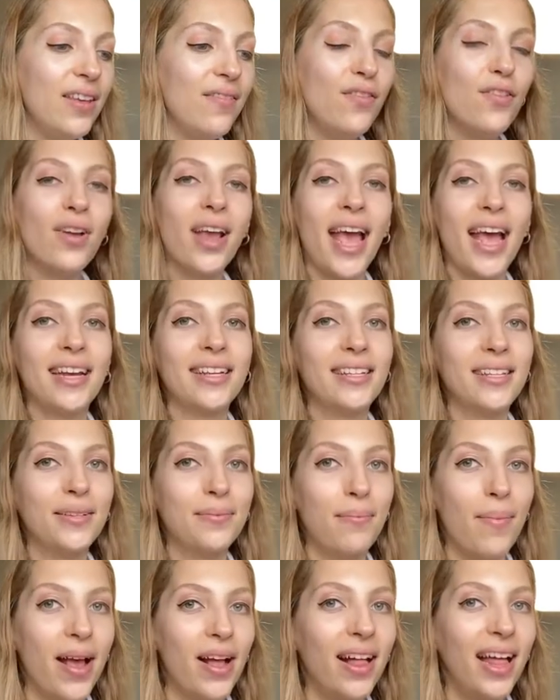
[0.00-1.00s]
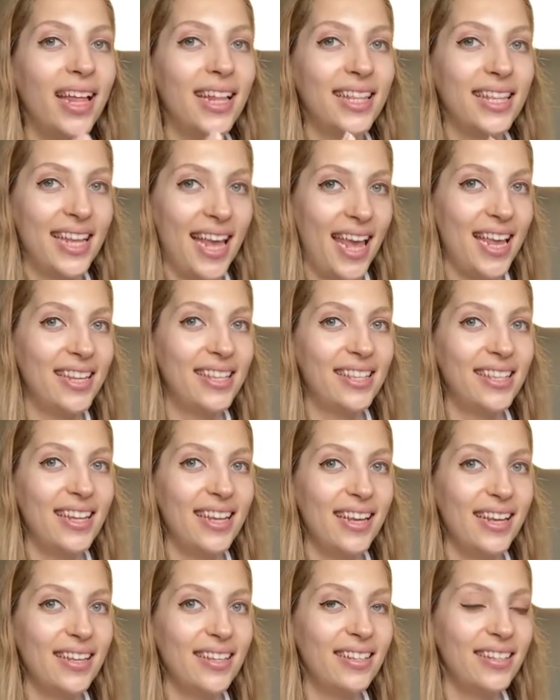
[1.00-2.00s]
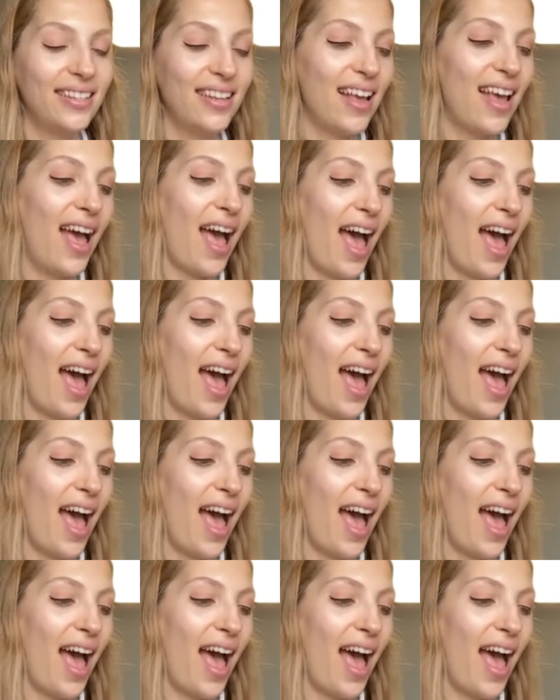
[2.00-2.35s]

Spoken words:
you can smell and taste this.